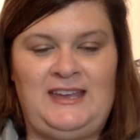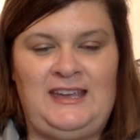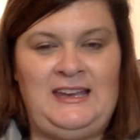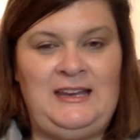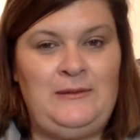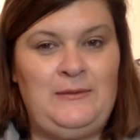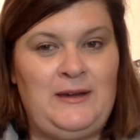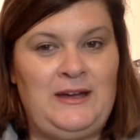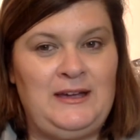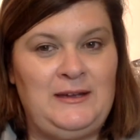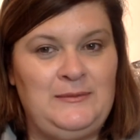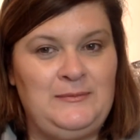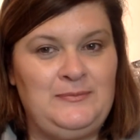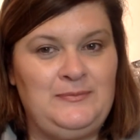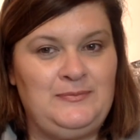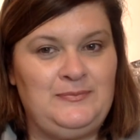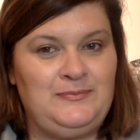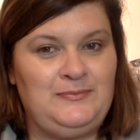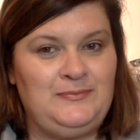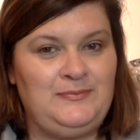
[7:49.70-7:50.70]
anyway,
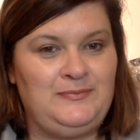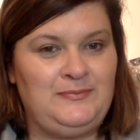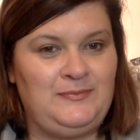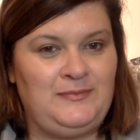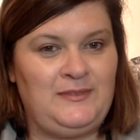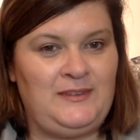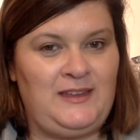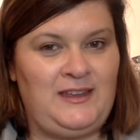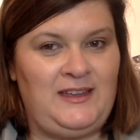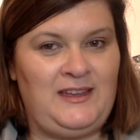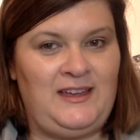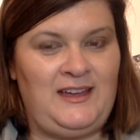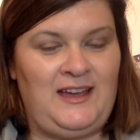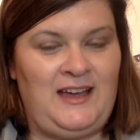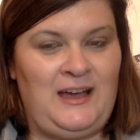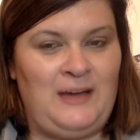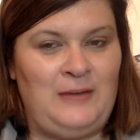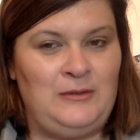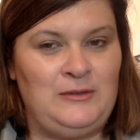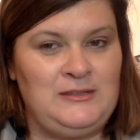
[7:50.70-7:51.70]

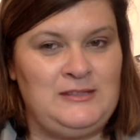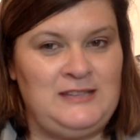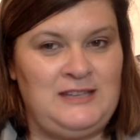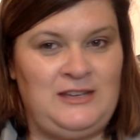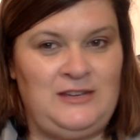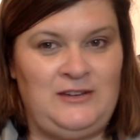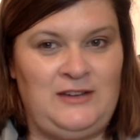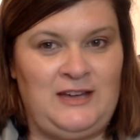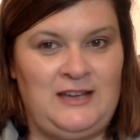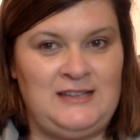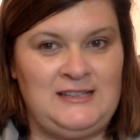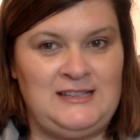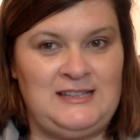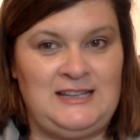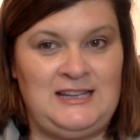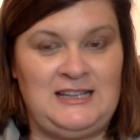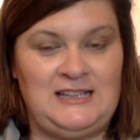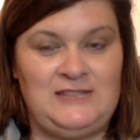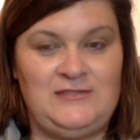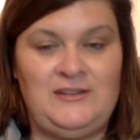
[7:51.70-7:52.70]
I will see you guys in the
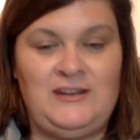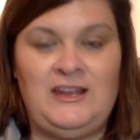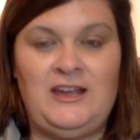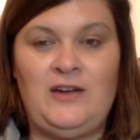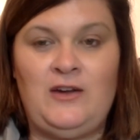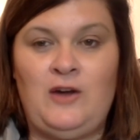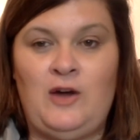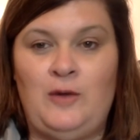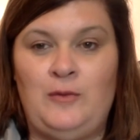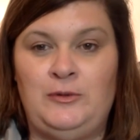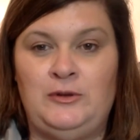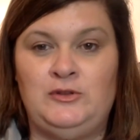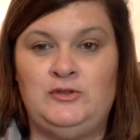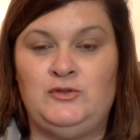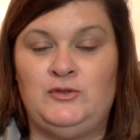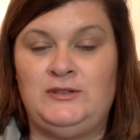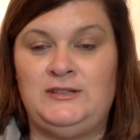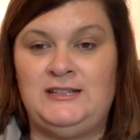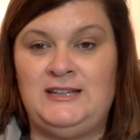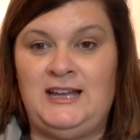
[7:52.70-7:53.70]
next video. I hope you
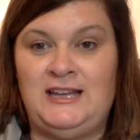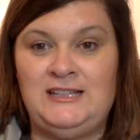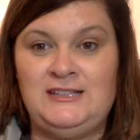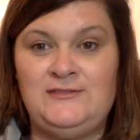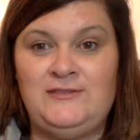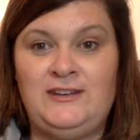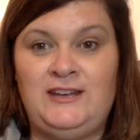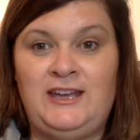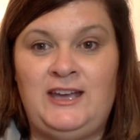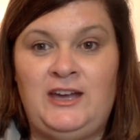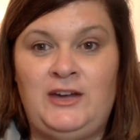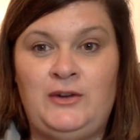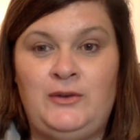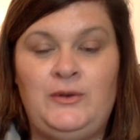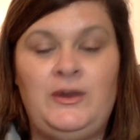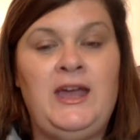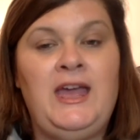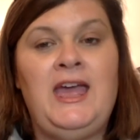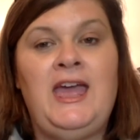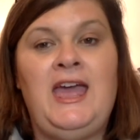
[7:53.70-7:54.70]
enjoyed today's video.
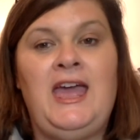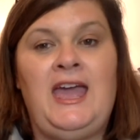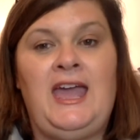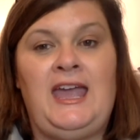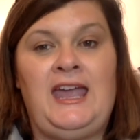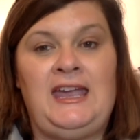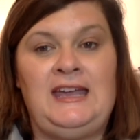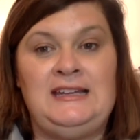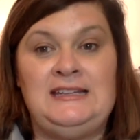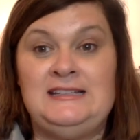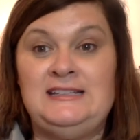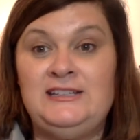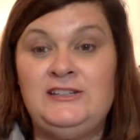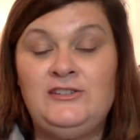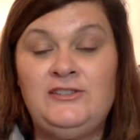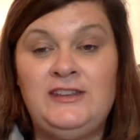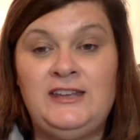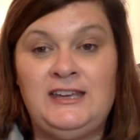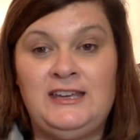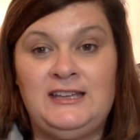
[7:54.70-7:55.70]
And
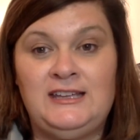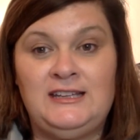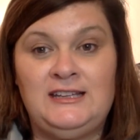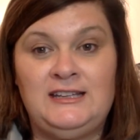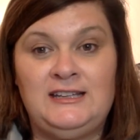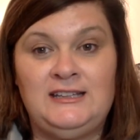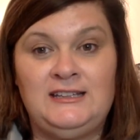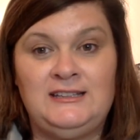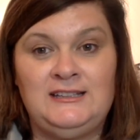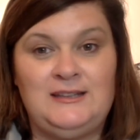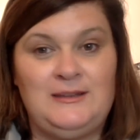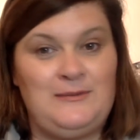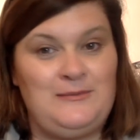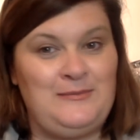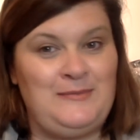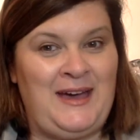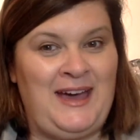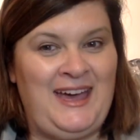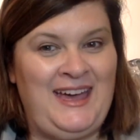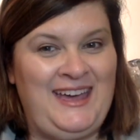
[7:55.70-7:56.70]
until then,
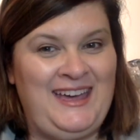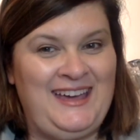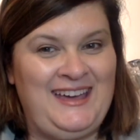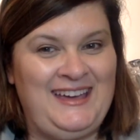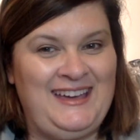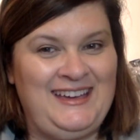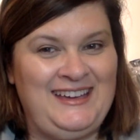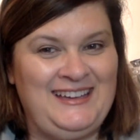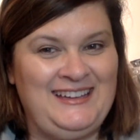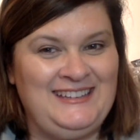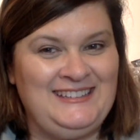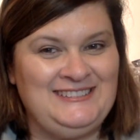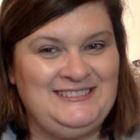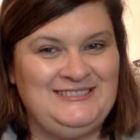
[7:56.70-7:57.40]
bye.